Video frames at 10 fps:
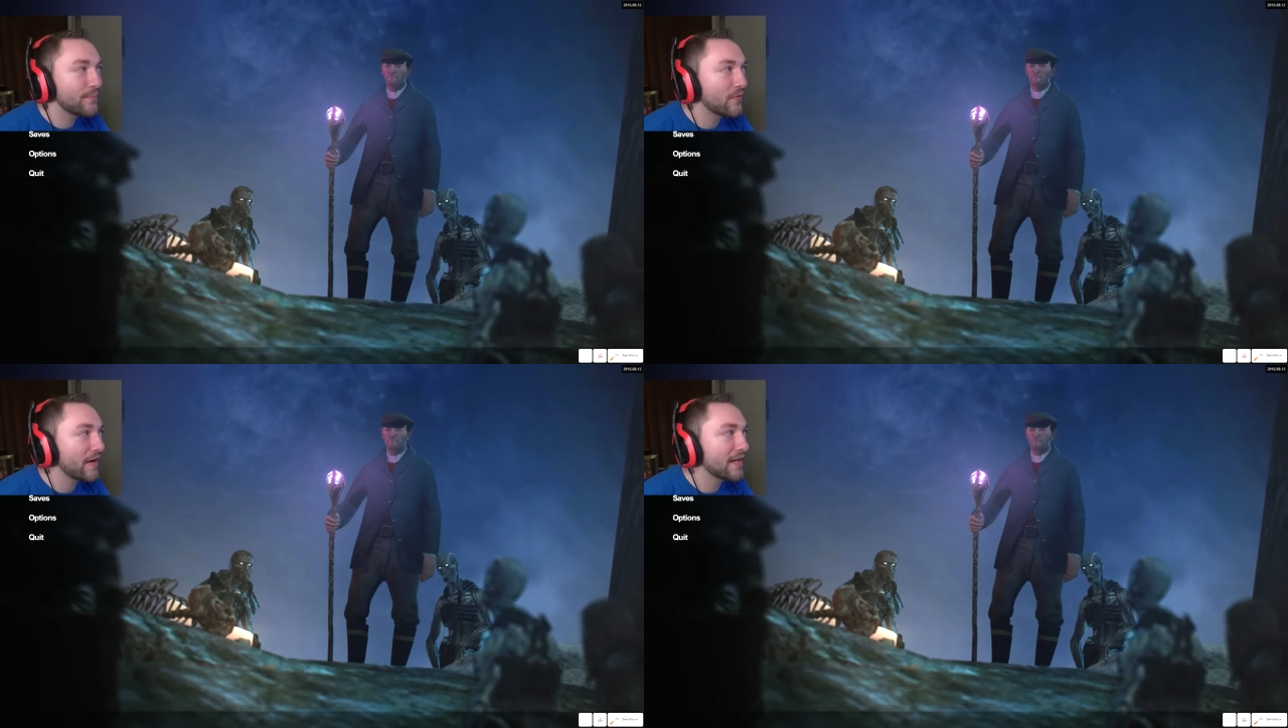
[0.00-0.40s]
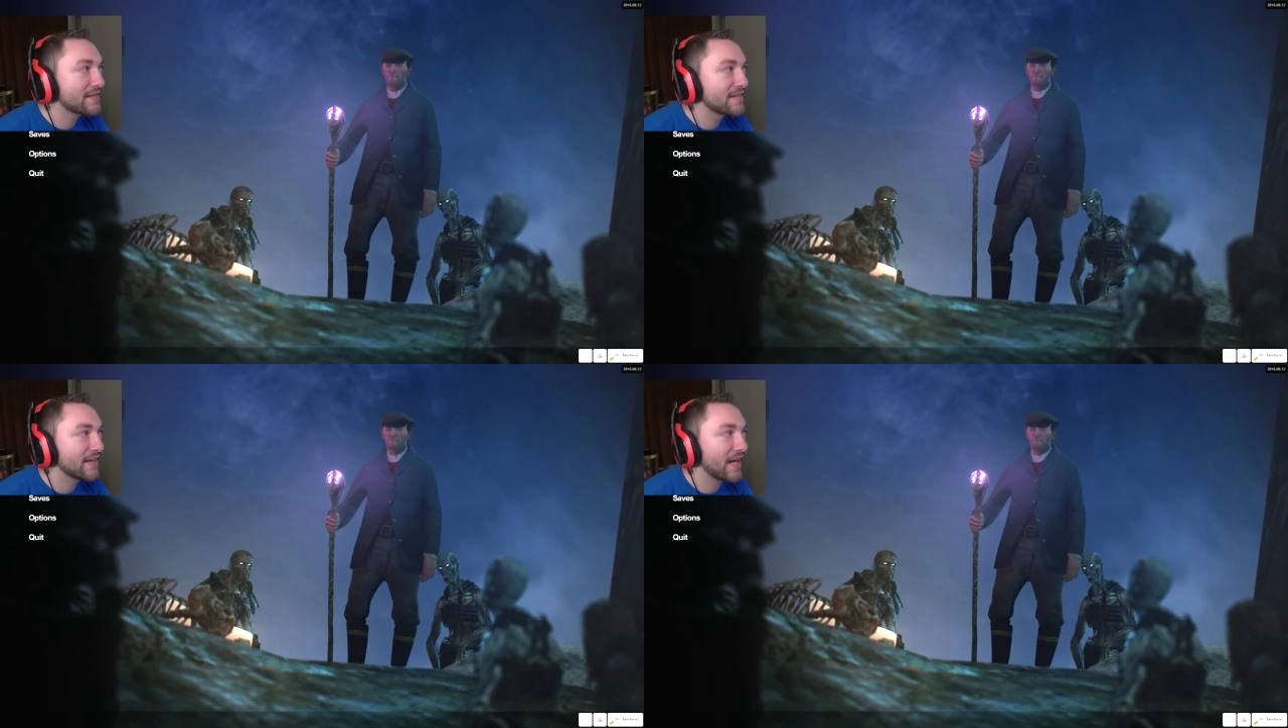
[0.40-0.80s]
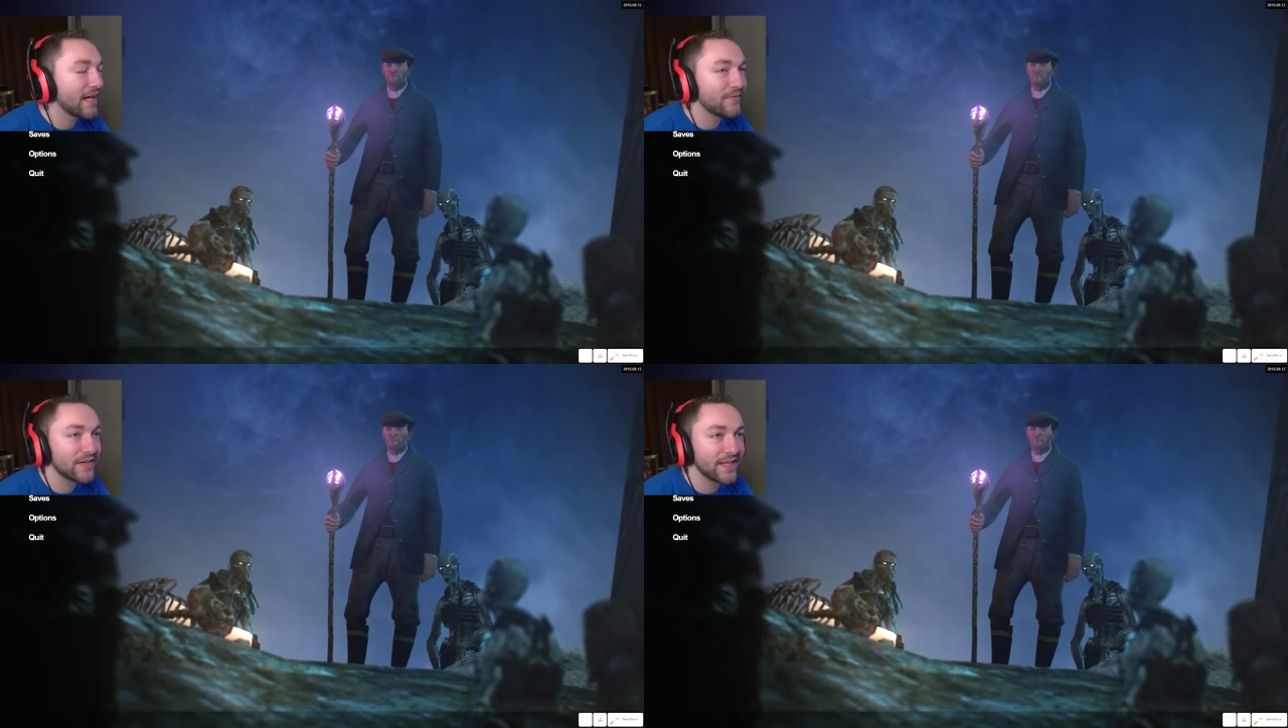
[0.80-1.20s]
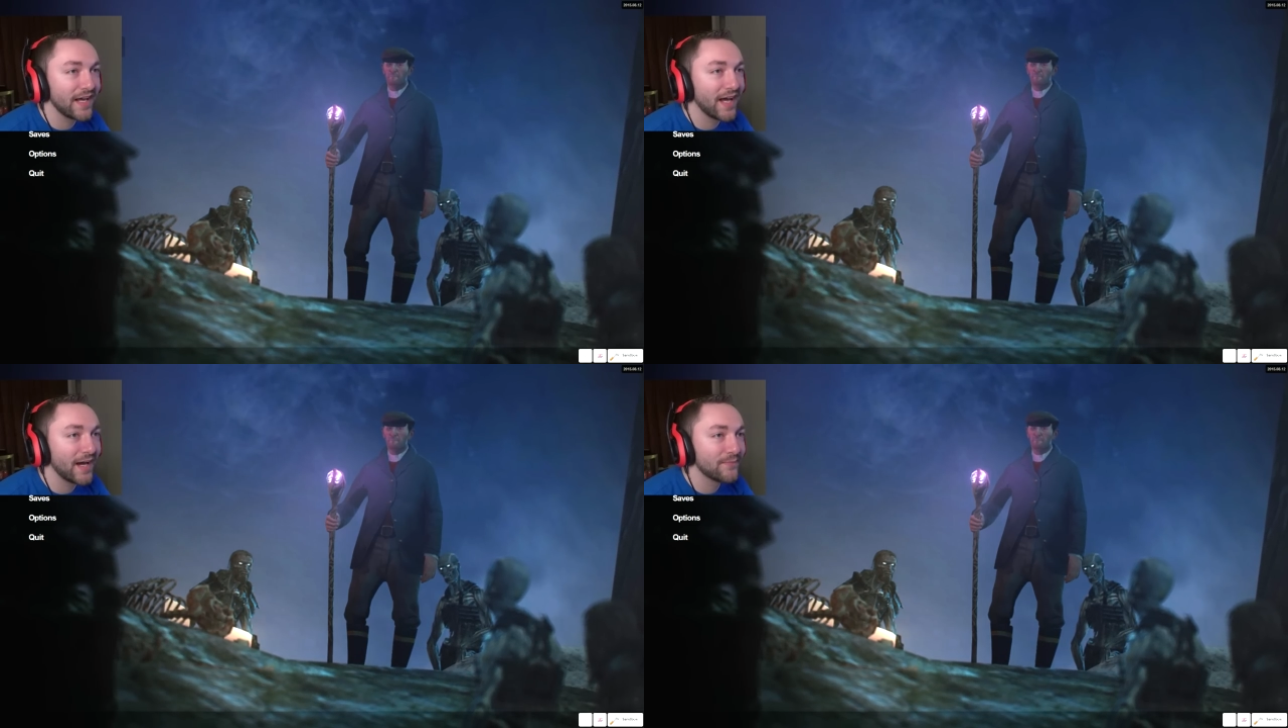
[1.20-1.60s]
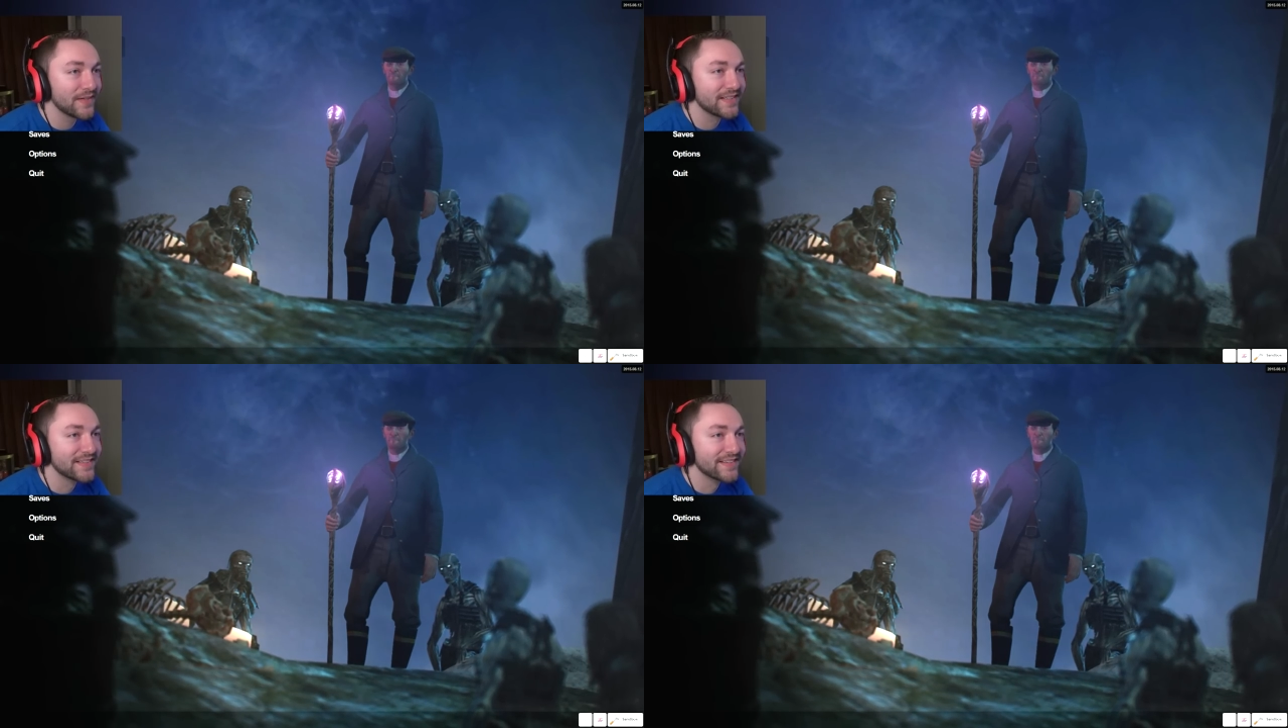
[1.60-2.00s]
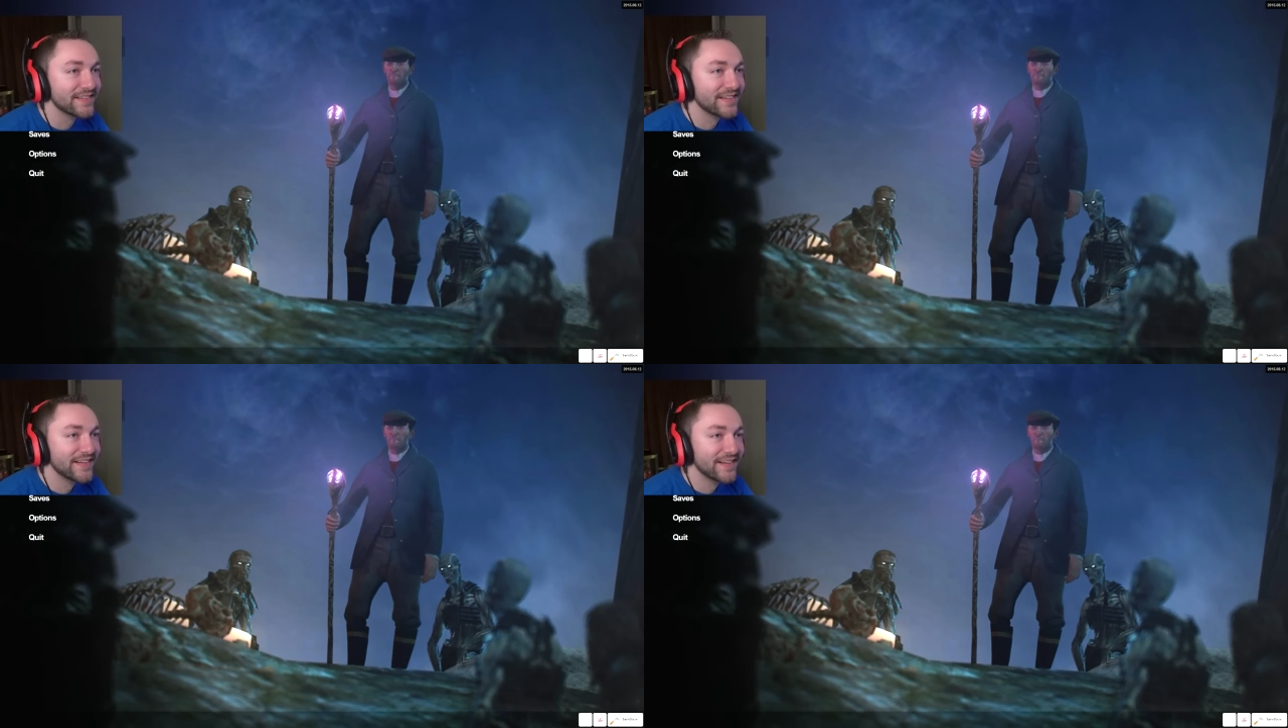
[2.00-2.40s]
breaks the game when that happens.